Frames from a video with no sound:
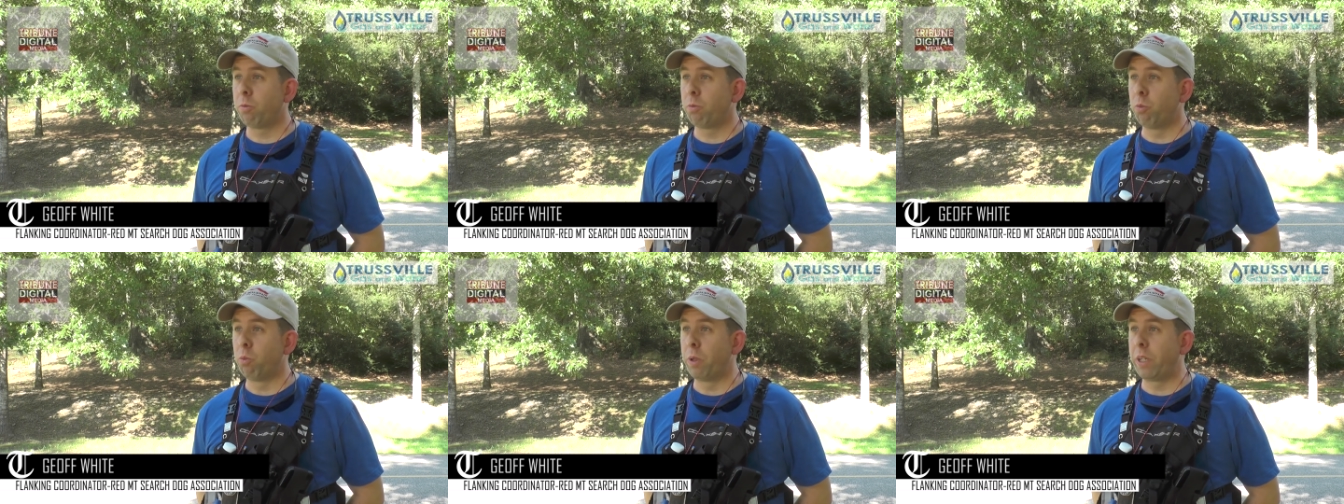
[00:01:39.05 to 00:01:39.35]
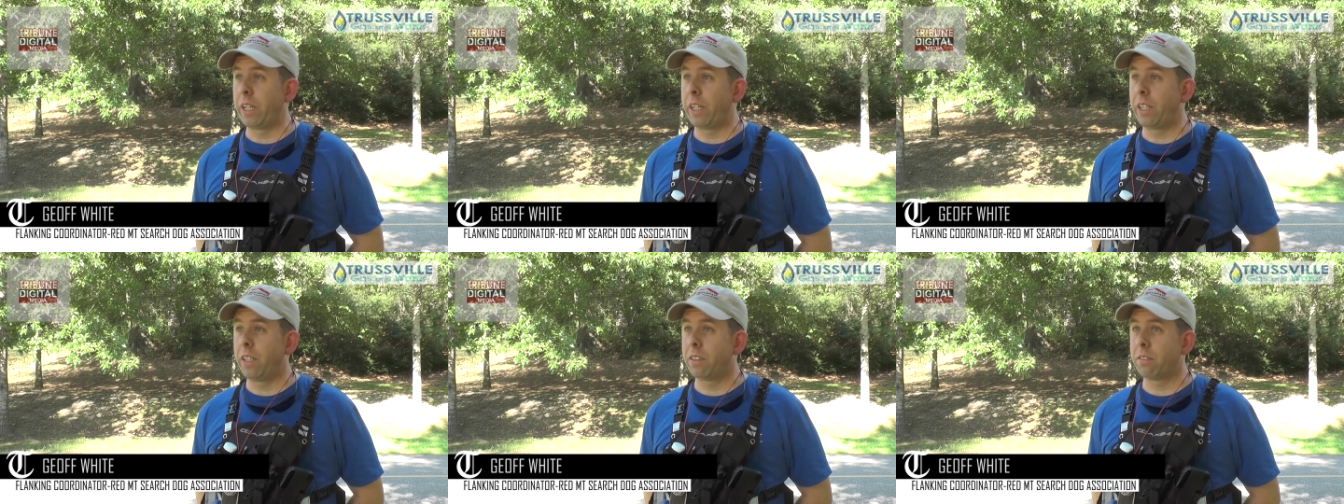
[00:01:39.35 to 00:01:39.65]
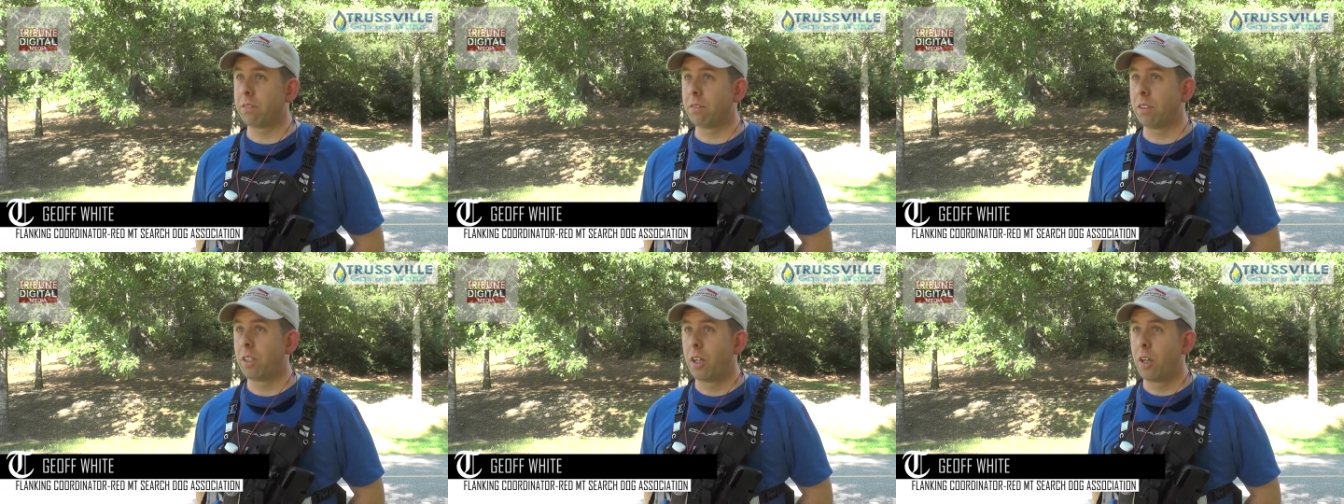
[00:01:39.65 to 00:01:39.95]
we
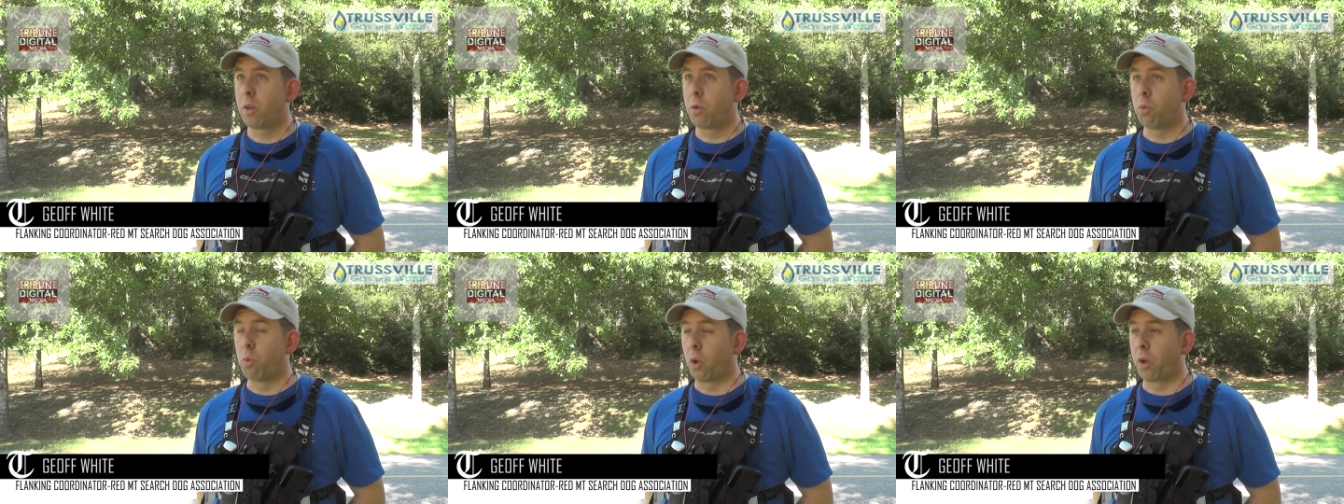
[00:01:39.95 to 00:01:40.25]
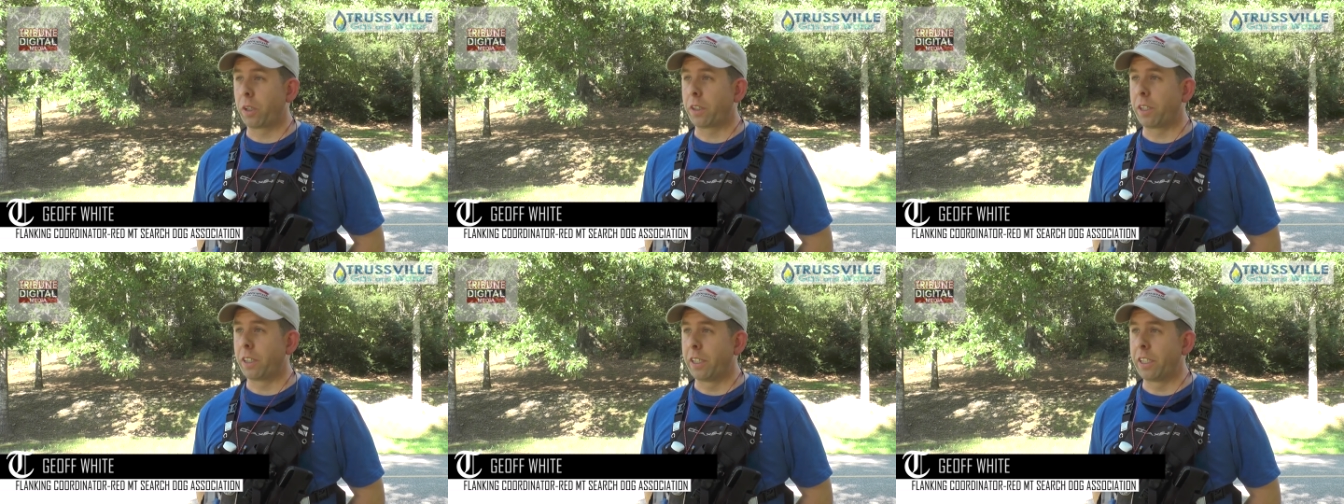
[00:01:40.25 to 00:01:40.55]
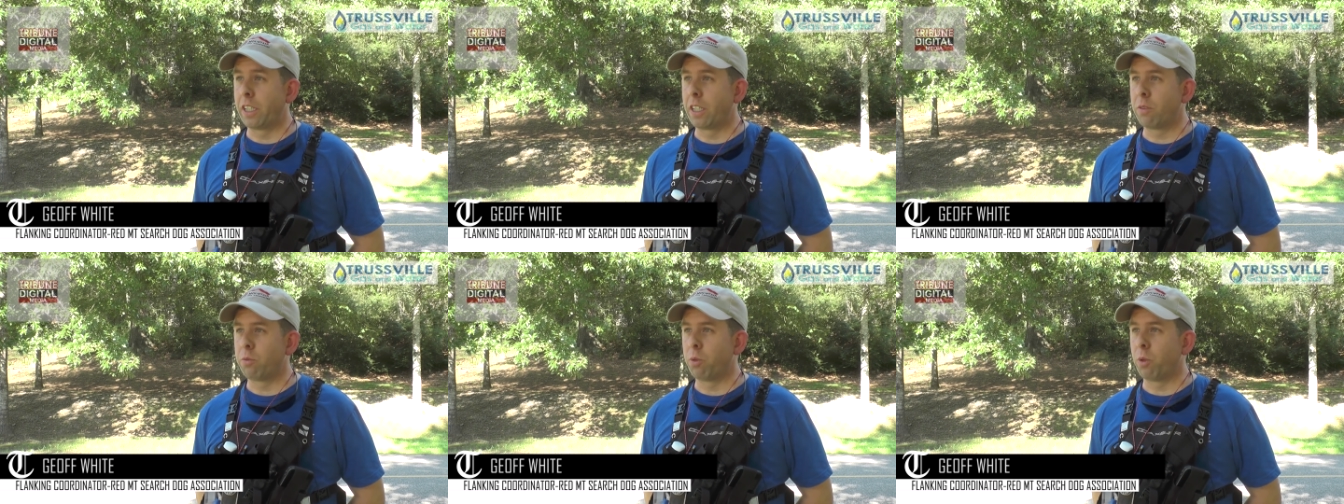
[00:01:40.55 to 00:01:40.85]
work to
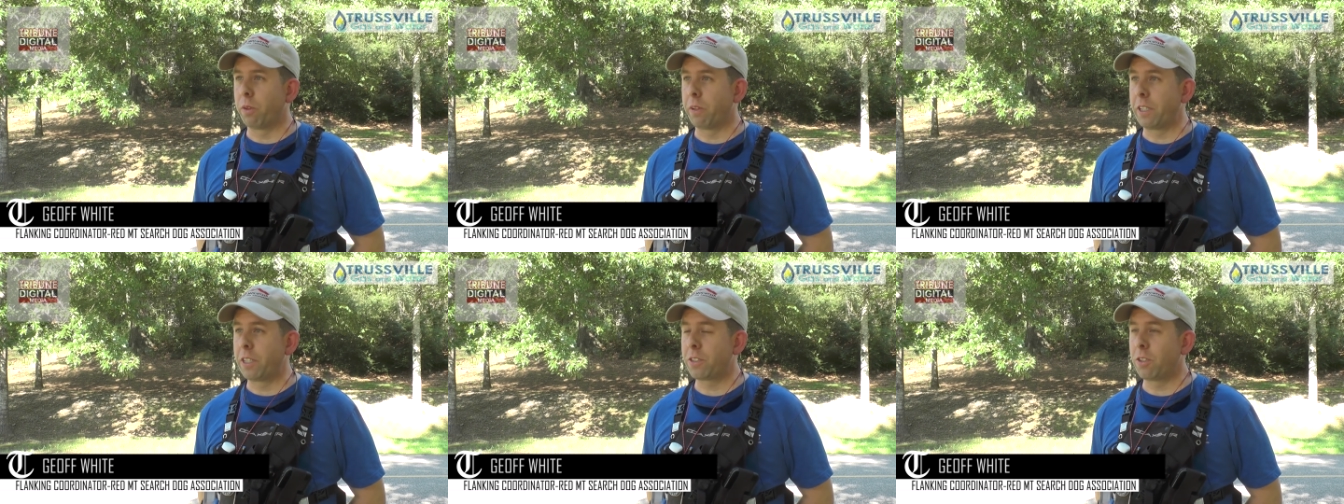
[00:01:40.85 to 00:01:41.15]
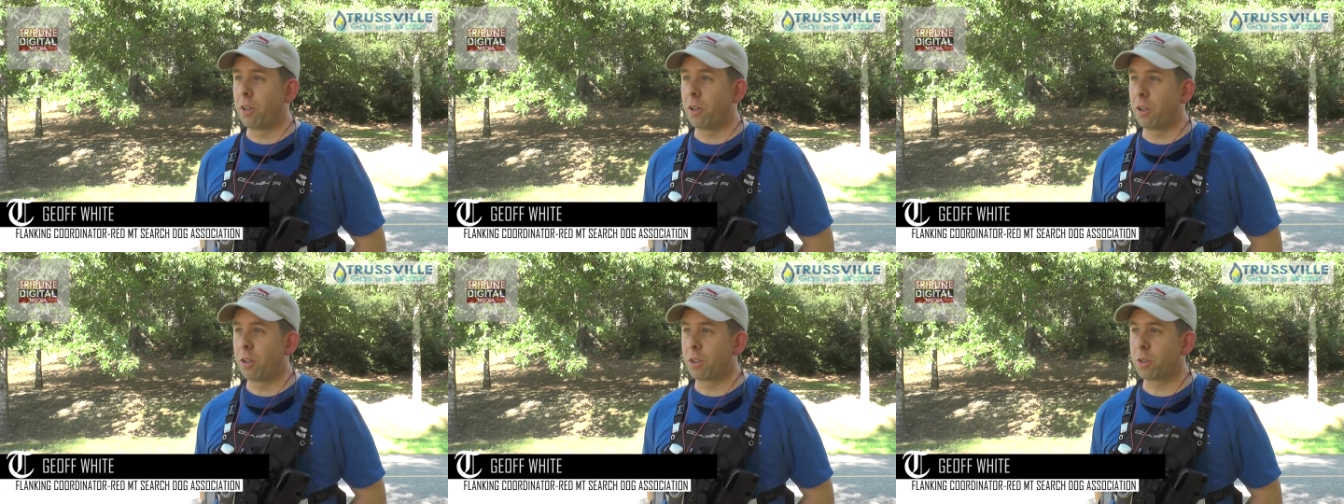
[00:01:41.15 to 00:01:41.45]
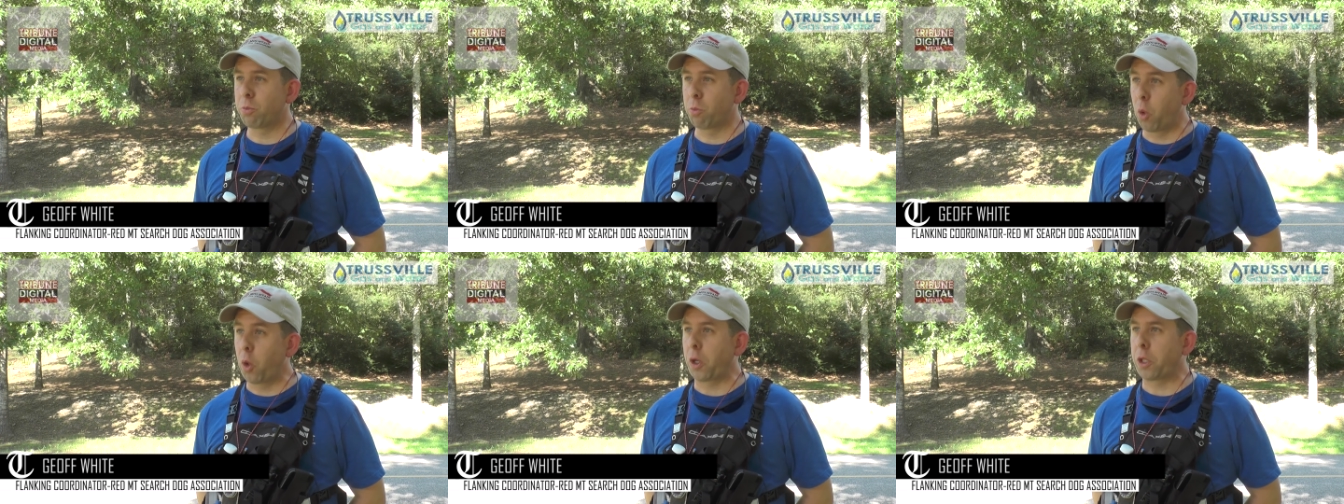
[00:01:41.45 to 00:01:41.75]
live, well, these
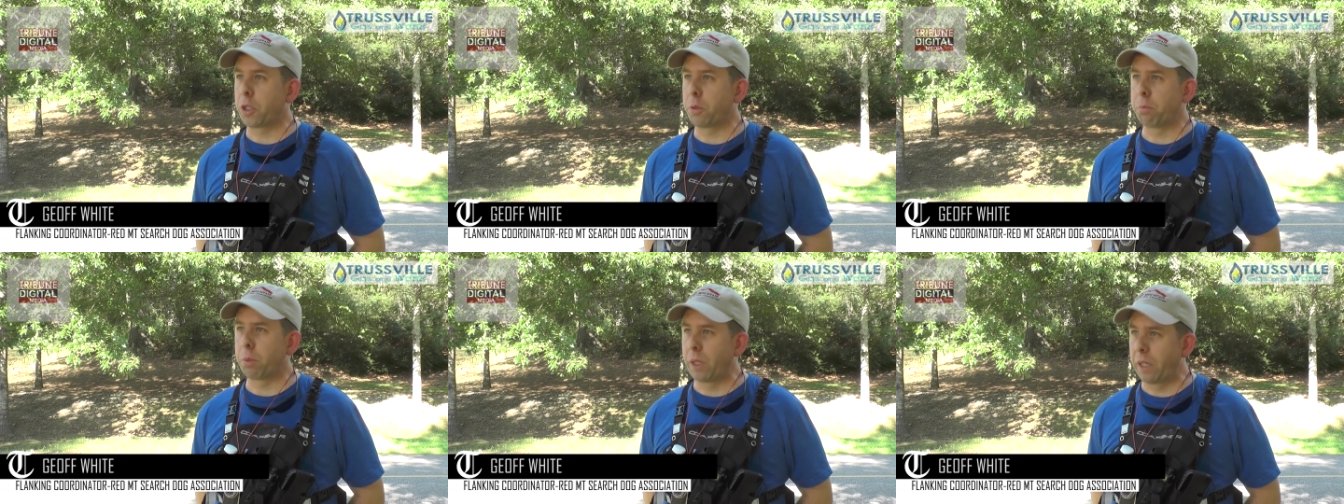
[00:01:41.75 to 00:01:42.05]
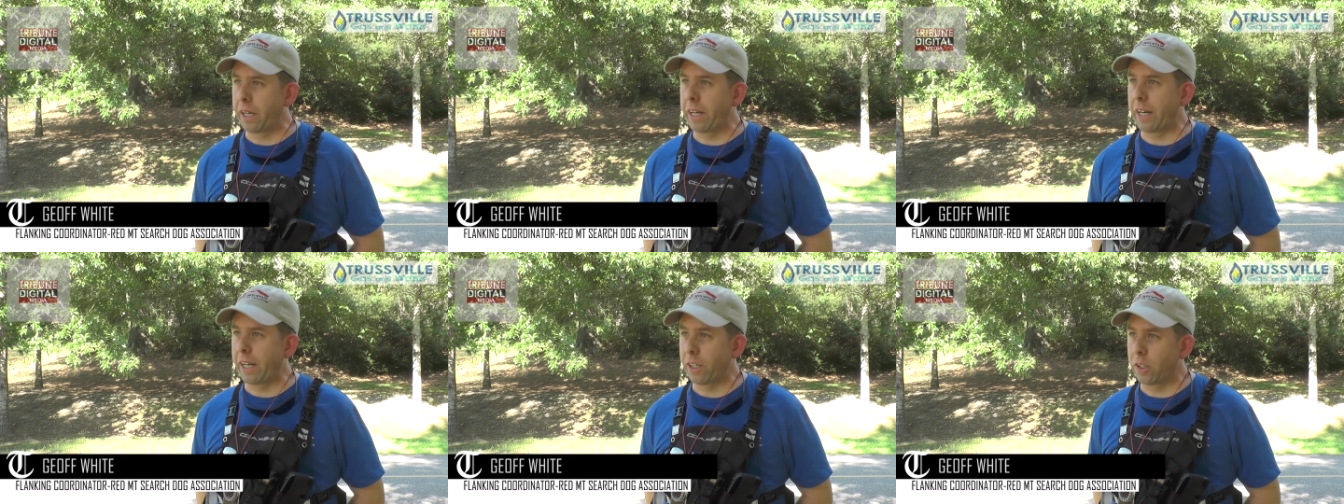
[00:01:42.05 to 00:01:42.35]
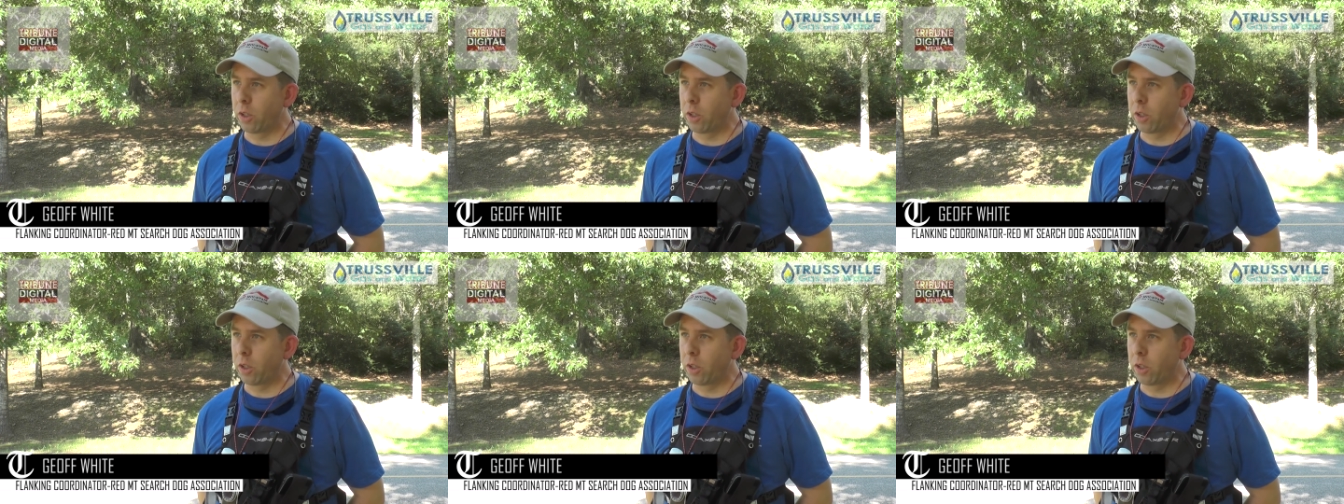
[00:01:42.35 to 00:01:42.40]
dogs work to play.